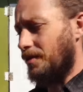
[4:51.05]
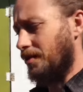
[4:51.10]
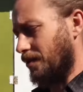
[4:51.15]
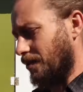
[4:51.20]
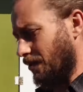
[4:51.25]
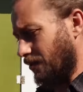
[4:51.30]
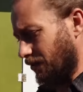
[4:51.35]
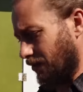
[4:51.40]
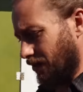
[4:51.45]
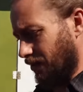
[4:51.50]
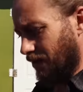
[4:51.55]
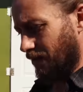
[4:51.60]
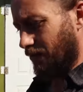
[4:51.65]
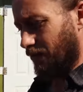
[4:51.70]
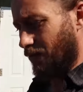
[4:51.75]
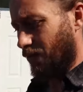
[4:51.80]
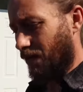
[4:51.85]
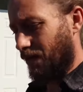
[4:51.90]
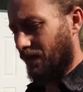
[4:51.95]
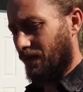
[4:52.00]
stoked that
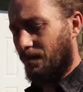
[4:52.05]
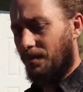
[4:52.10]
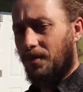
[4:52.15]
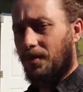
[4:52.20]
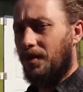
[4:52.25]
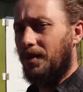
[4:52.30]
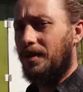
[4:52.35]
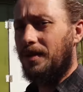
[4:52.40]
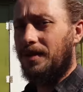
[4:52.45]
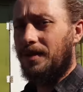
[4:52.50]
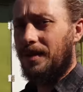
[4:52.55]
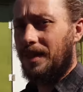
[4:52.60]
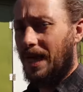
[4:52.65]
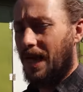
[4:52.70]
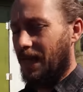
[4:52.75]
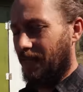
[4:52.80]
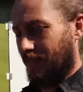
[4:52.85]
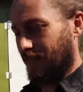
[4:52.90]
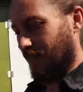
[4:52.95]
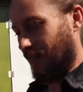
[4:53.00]
one of the boys
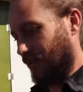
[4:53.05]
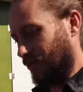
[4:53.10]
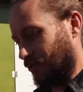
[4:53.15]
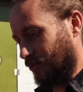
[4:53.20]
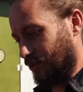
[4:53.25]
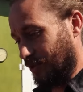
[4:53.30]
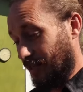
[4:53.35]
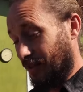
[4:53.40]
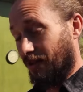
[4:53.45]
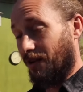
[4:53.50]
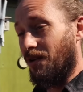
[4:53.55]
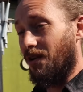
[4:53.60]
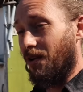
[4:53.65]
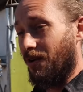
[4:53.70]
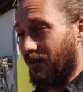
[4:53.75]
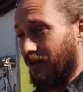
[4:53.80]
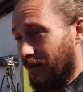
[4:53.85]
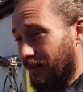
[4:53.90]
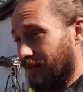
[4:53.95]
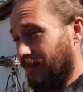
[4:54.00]
has an interest in the
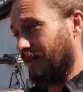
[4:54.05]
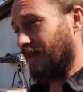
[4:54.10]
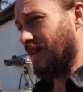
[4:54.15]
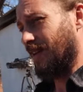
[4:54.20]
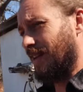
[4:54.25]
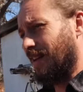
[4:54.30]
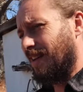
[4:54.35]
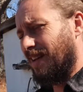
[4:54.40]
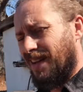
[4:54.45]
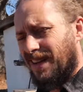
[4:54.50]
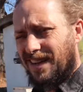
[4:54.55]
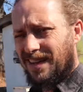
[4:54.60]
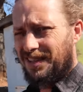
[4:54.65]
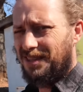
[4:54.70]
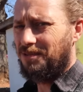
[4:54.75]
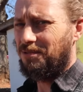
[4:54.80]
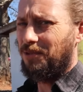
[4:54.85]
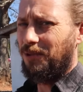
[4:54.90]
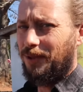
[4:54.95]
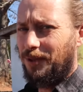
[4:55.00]
garden.
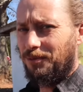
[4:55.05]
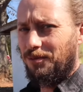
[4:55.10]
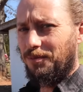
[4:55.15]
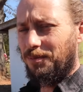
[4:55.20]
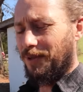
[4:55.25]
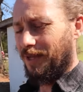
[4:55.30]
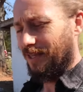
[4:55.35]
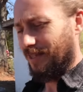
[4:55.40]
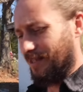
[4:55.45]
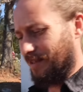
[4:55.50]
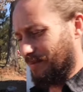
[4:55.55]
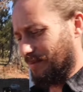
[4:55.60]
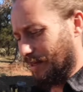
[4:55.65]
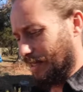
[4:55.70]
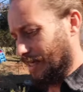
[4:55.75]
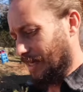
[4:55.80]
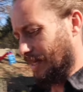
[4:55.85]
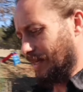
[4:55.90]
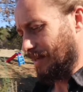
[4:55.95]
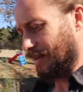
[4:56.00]
That's a really cool place to
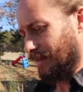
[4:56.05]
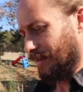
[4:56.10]
be.